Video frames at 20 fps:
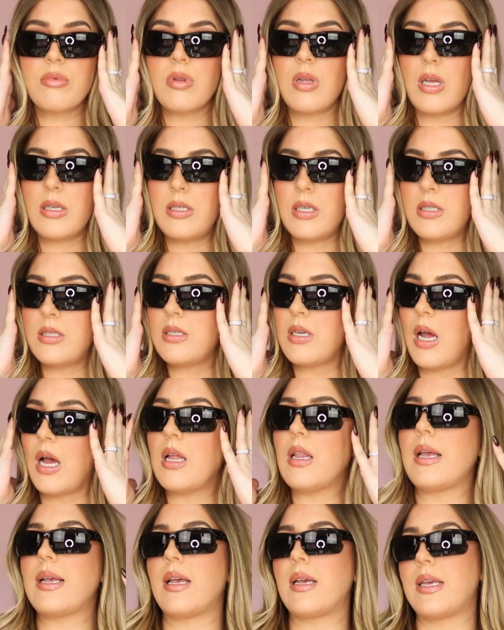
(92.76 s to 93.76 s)
Is this not
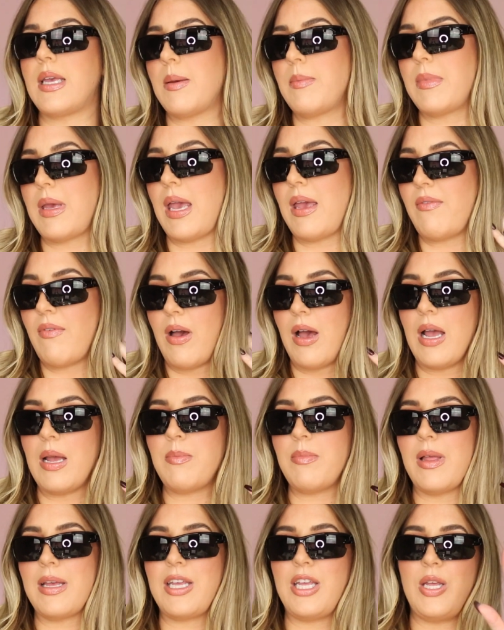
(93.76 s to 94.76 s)
like a Kim K vibe?
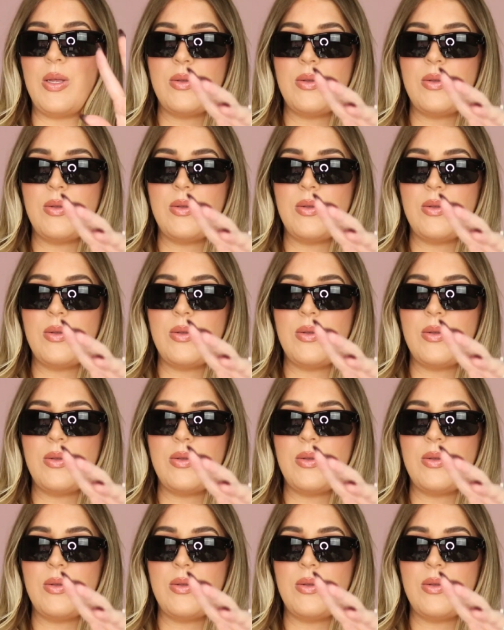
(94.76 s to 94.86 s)
Like,